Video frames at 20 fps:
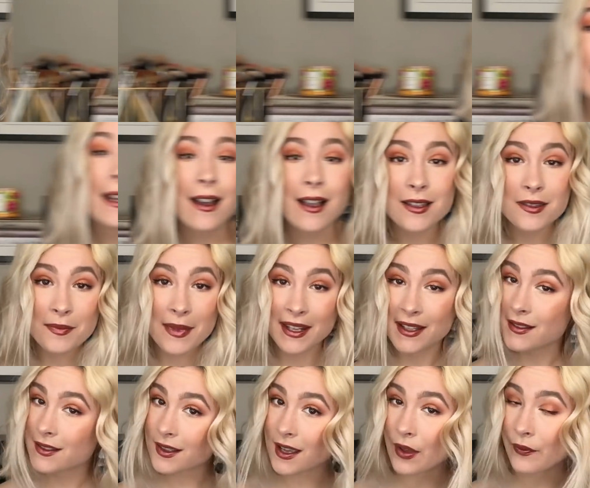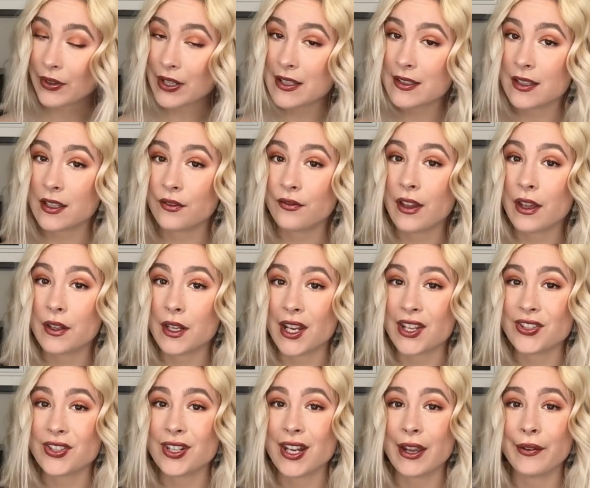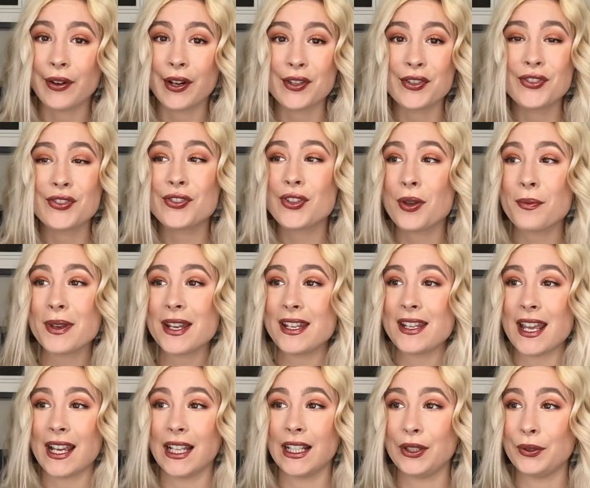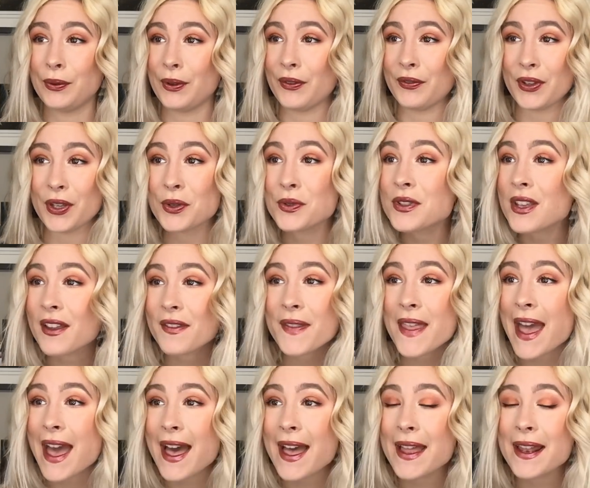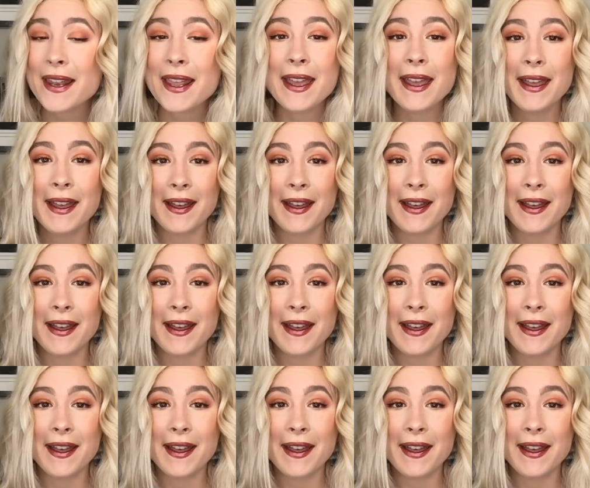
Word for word: It Cosmetics Confidence in a Foundation, I've heard so many negative reviews on that.